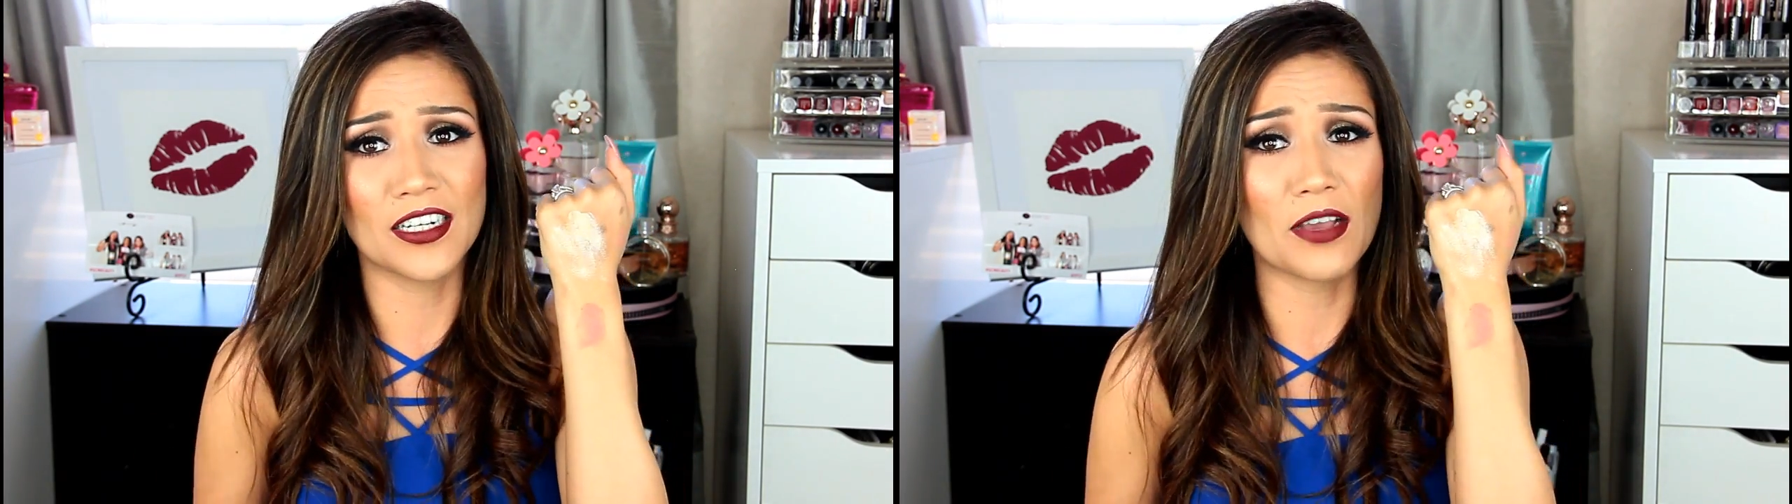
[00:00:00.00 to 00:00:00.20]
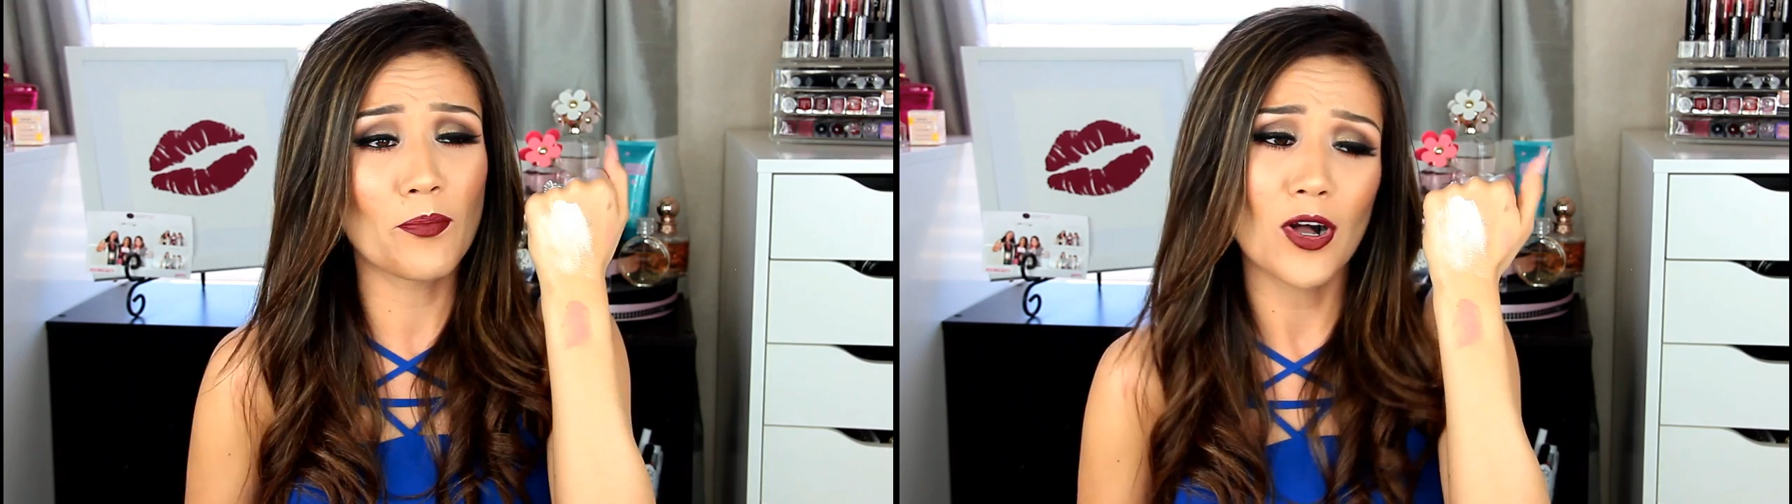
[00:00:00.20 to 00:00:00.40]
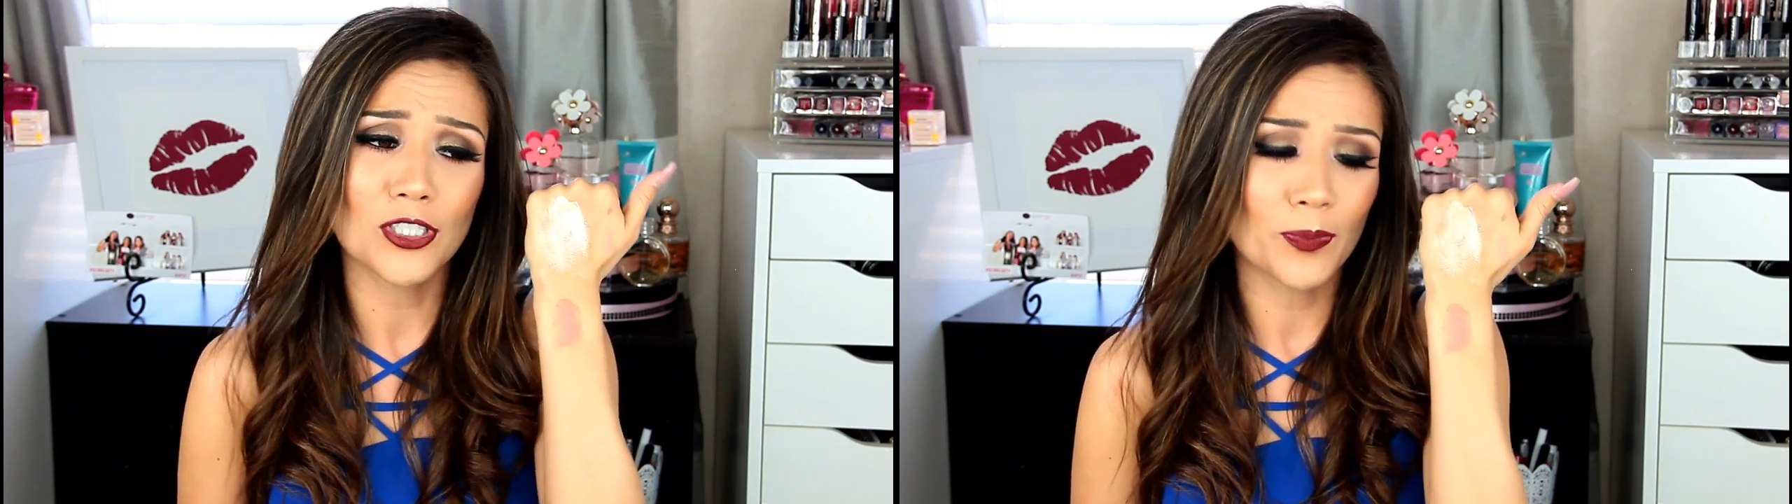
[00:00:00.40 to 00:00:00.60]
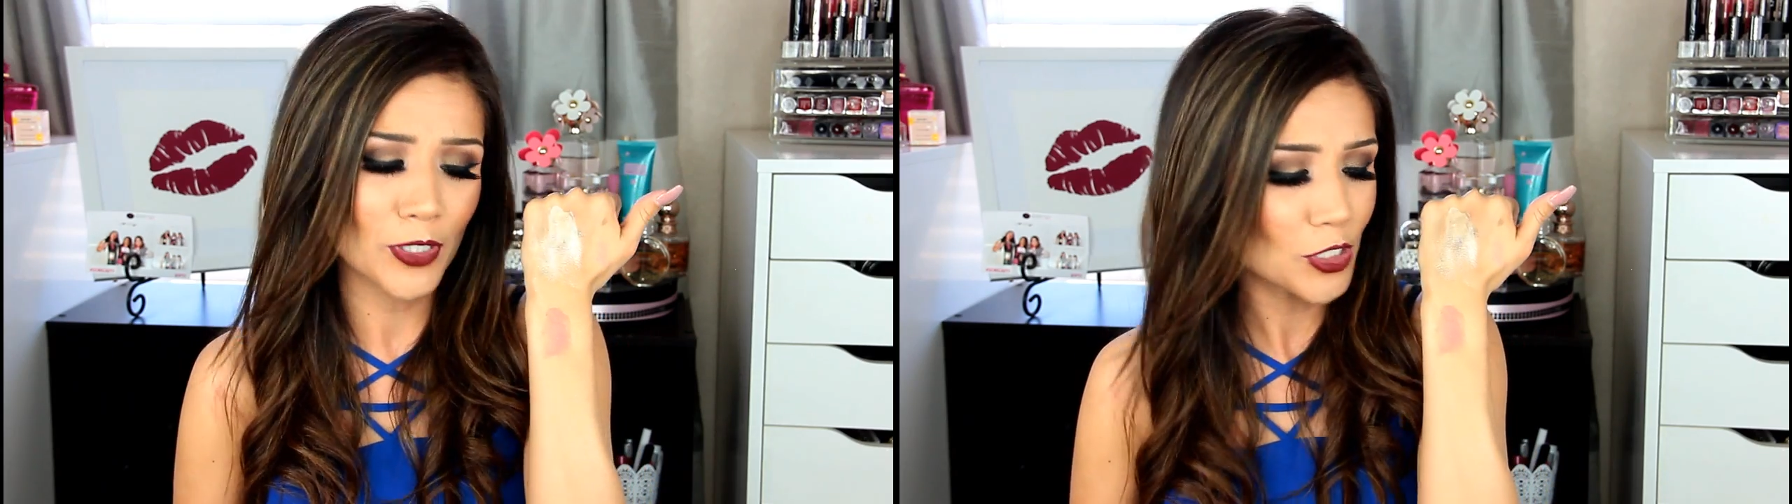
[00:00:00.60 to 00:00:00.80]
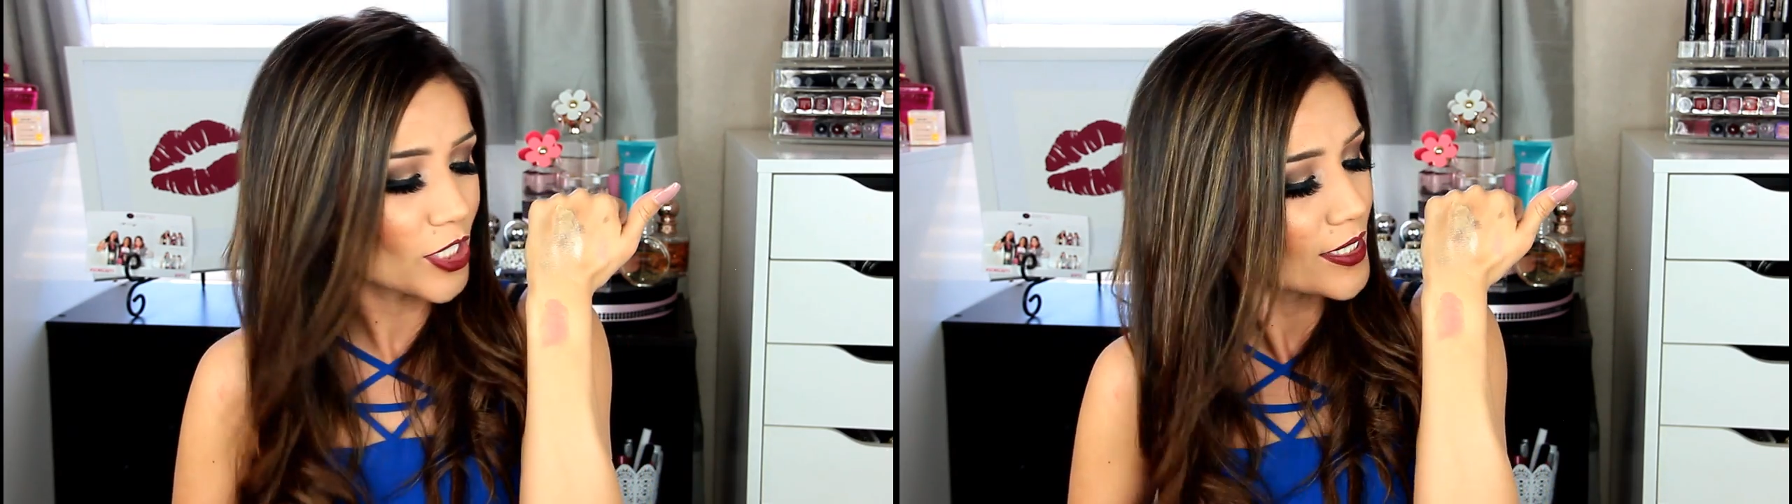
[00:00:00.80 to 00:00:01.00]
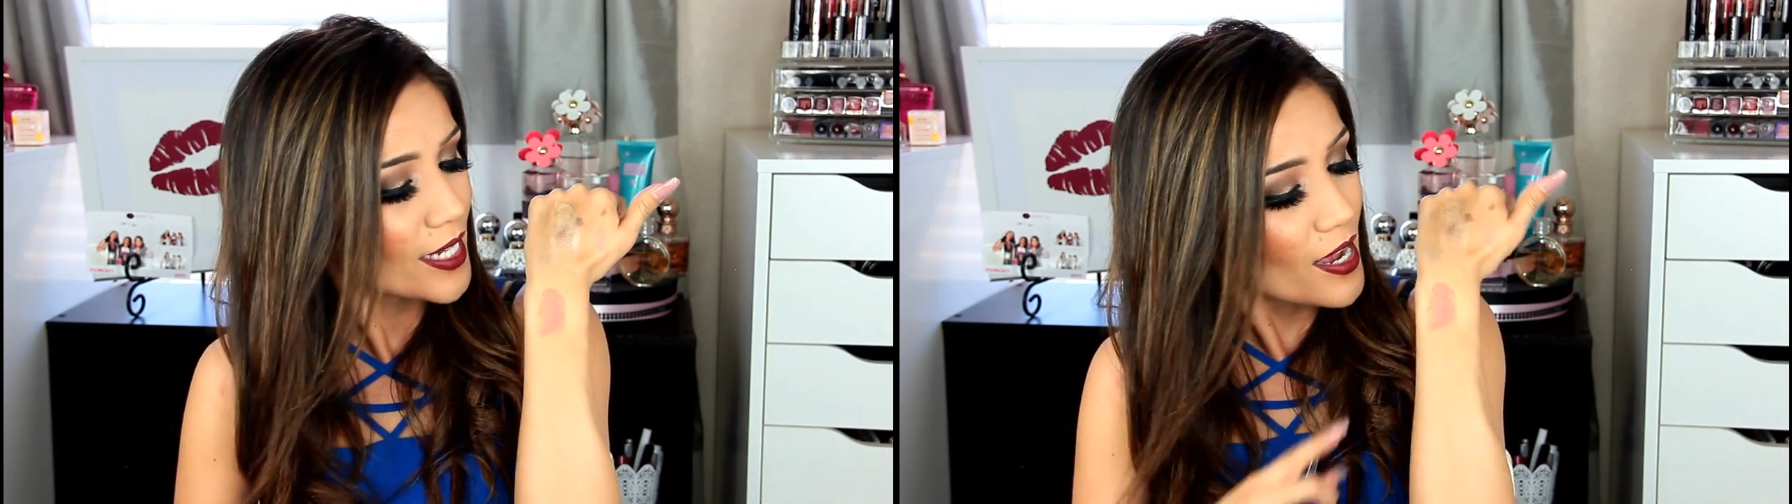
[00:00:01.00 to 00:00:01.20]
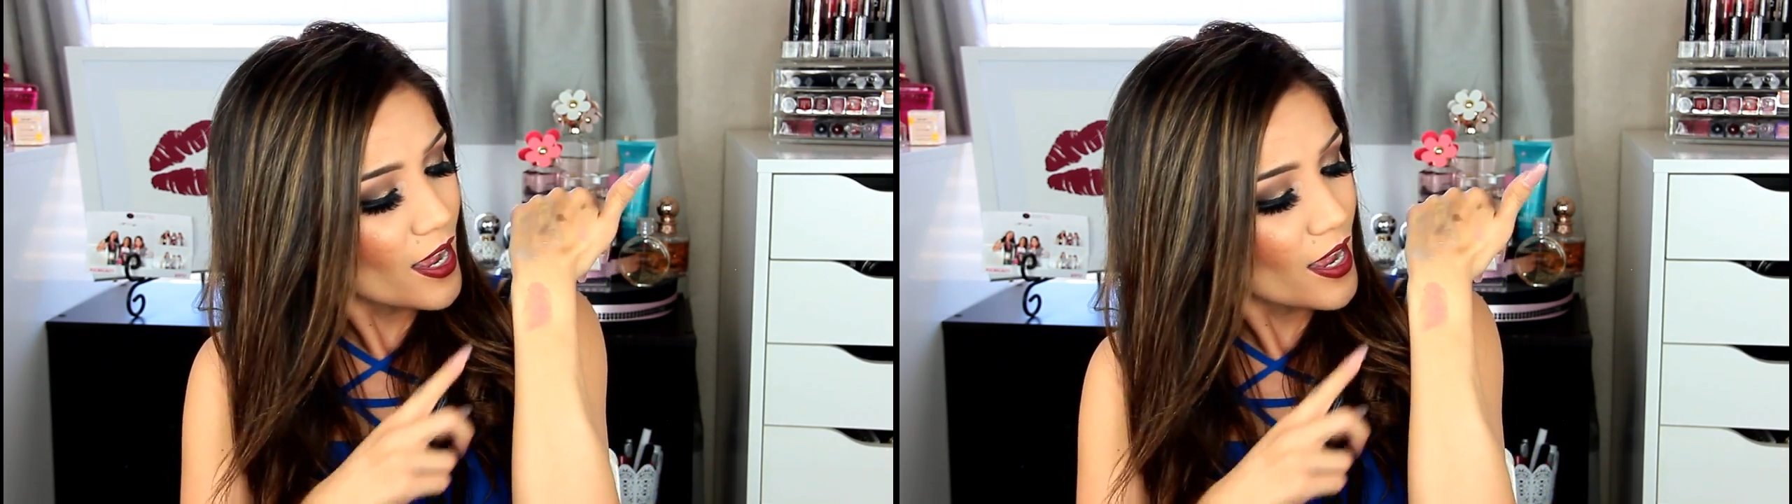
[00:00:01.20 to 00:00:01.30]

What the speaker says: an impulse purchase.